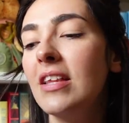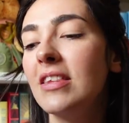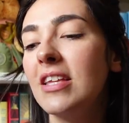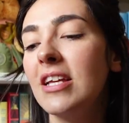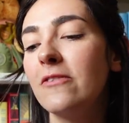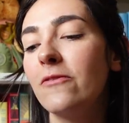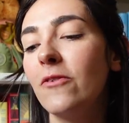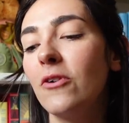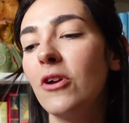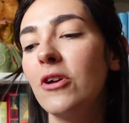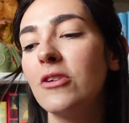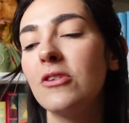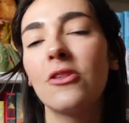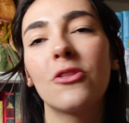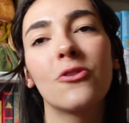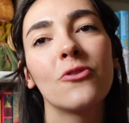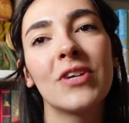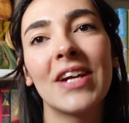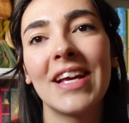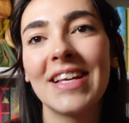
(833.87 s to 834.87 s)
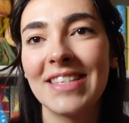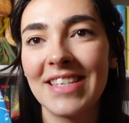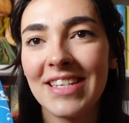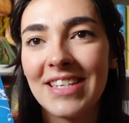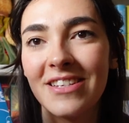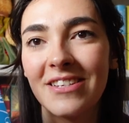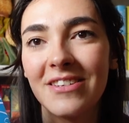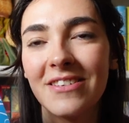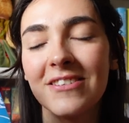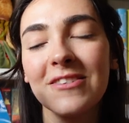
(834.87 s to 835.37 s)
This follows three
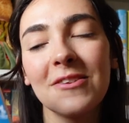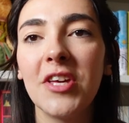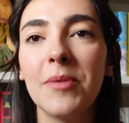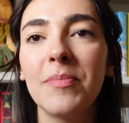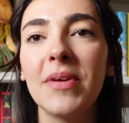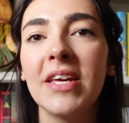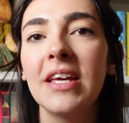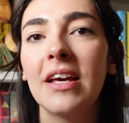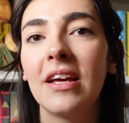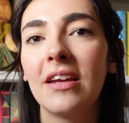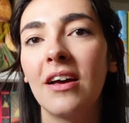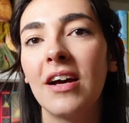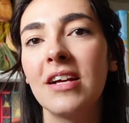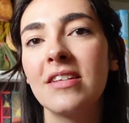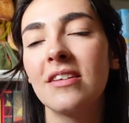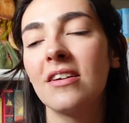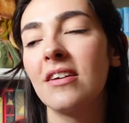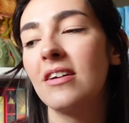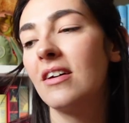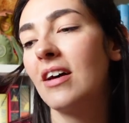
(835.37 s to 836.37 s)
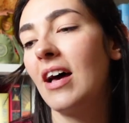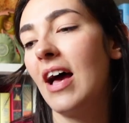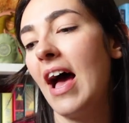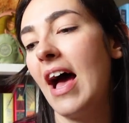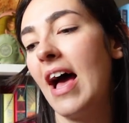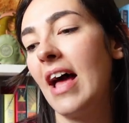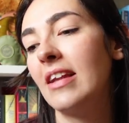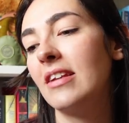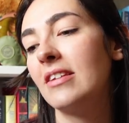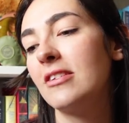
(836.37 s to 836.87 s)
sisters: Phoebe, Eliza,
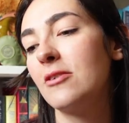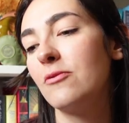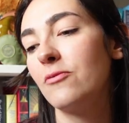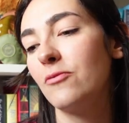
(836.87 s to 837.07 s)
and